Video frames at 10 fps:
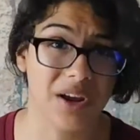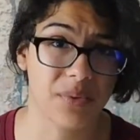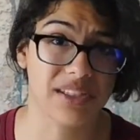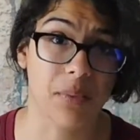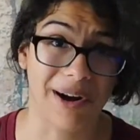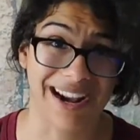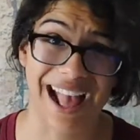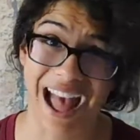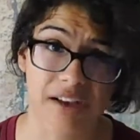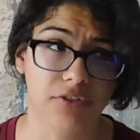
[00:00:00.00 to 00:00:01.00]
it was I wanted
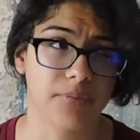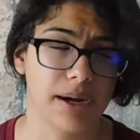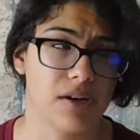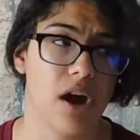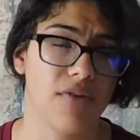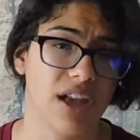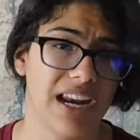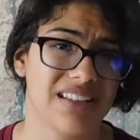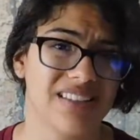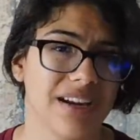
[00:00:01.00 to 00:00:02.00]
half of my novel
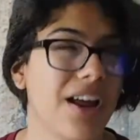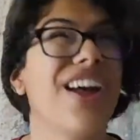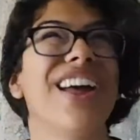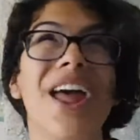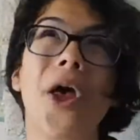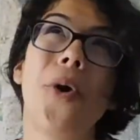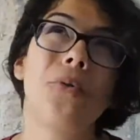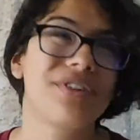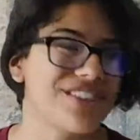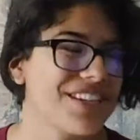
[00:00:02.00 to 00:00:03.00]
edits done,
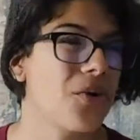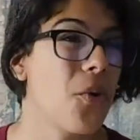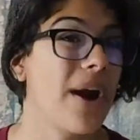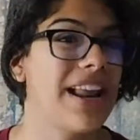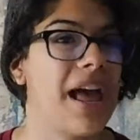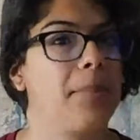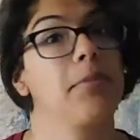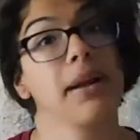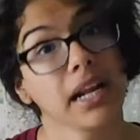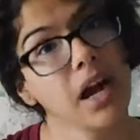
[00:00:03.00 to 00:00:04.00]
which didn't quite happen,
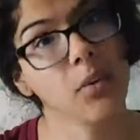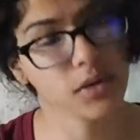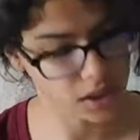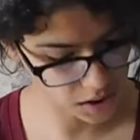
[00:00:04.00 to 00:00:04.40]
but I got really